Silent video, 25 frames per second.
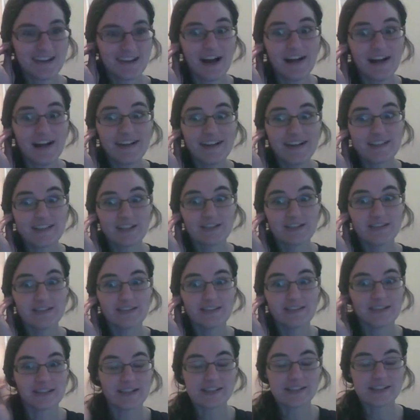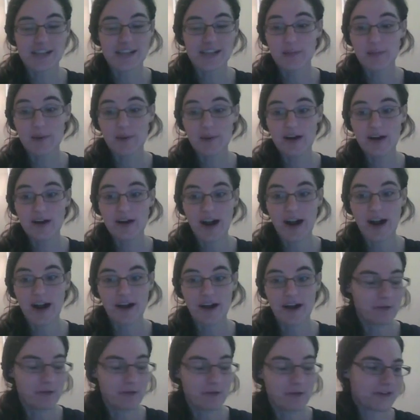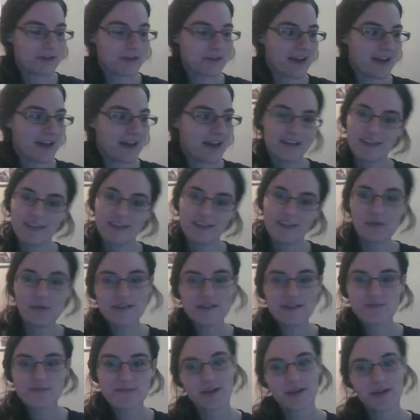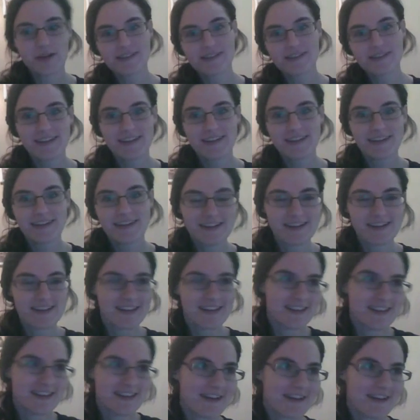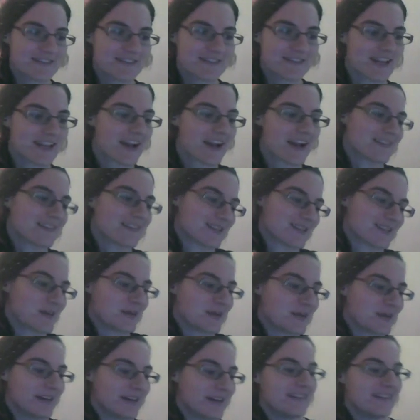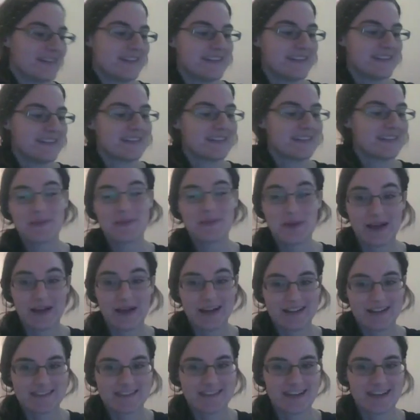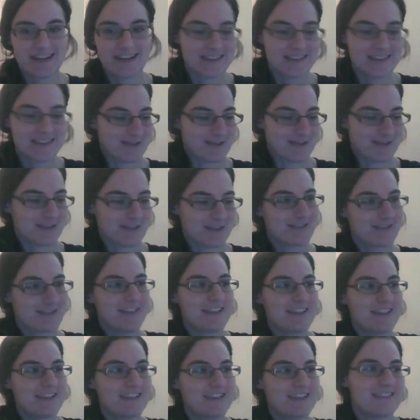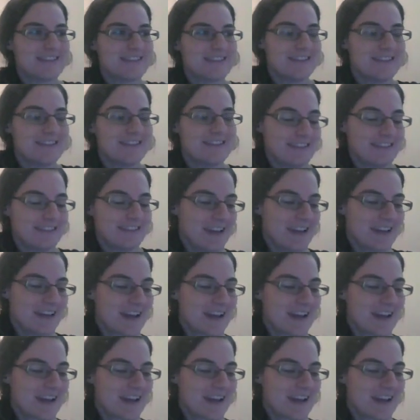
I did too. Because I remember we were like, I thought we just plugged it in and then that was the answer, but it didn't make any sense. We're like, what? And